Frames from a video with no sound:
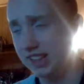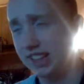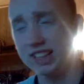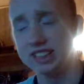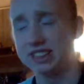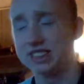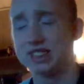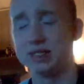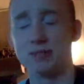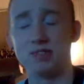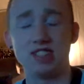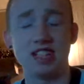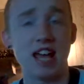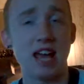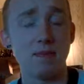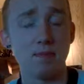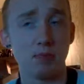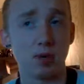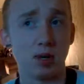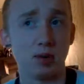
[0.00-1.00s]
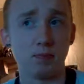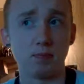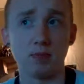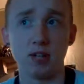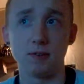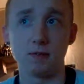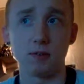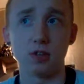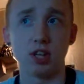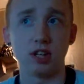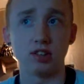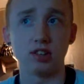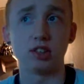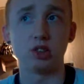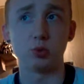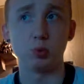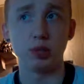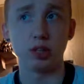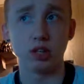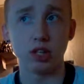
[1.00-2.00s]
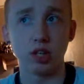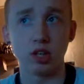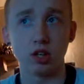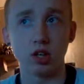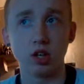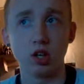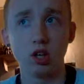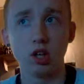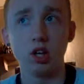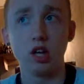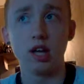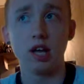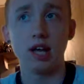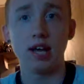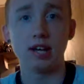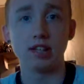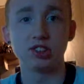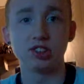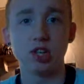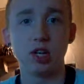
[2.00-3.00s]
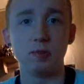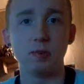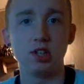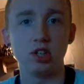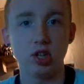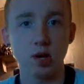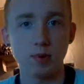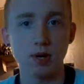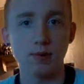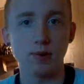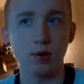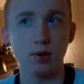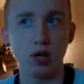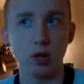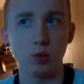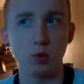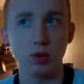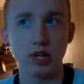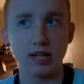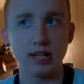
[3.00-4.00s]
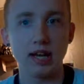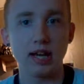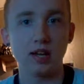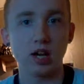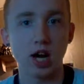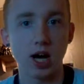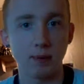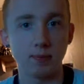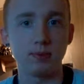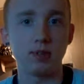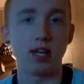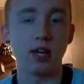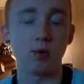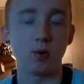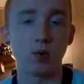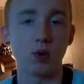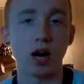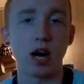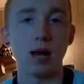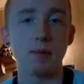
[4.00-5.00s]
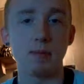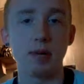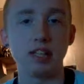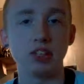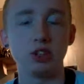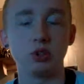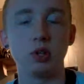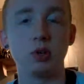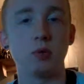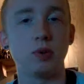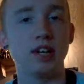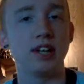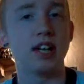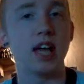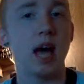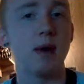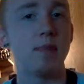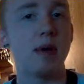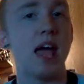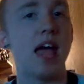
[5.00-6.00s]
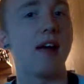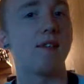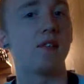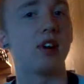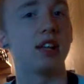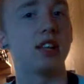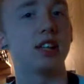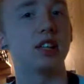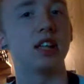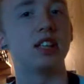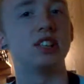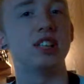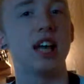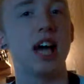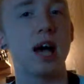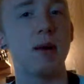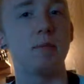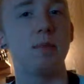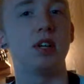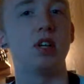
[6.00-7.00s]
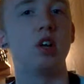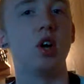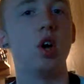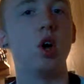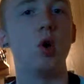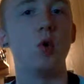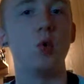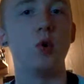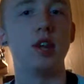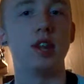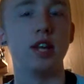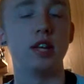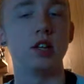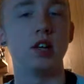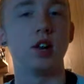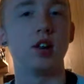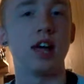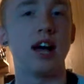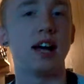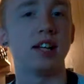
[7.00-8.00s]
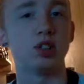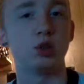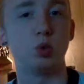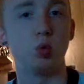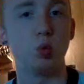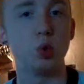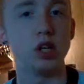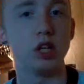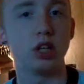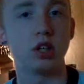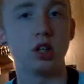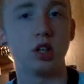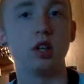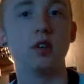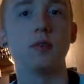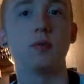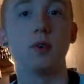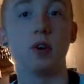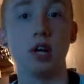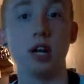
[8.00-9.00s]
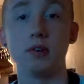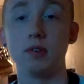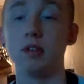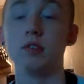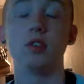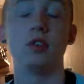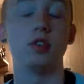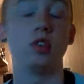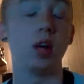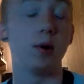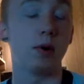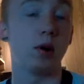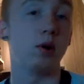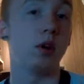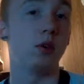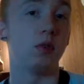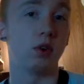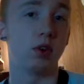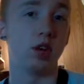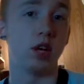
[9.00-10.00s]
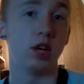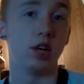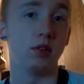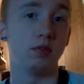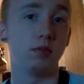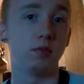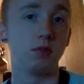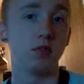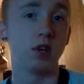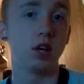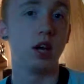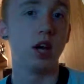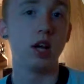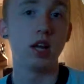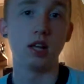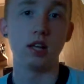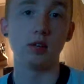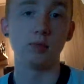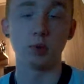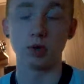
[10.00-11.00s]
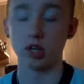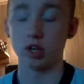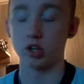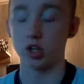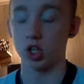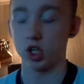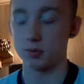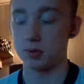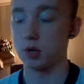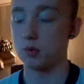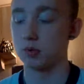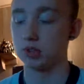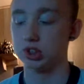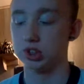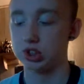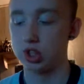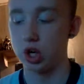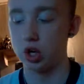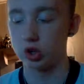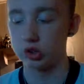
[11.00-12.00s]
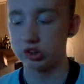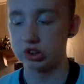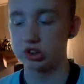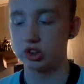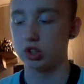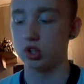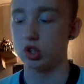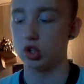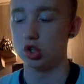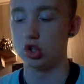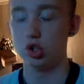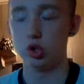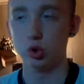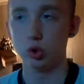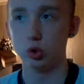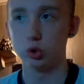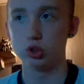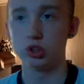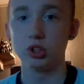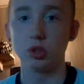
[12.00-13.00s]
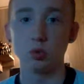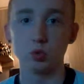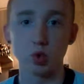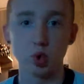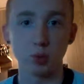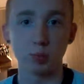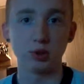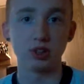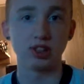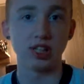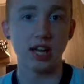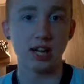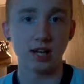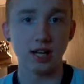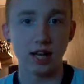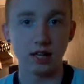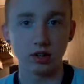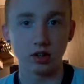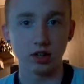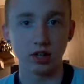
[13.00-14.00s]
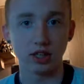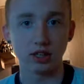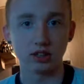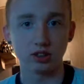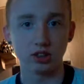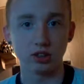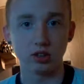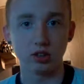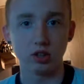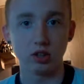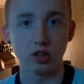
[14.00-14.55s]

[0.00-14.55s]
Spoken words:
in September, if not this weekend. And it's going to be WWE Weekend Update, where I basically recap everything that's happened within the last week for WWE related. We're going to talk about results, news, rumors, and headlines.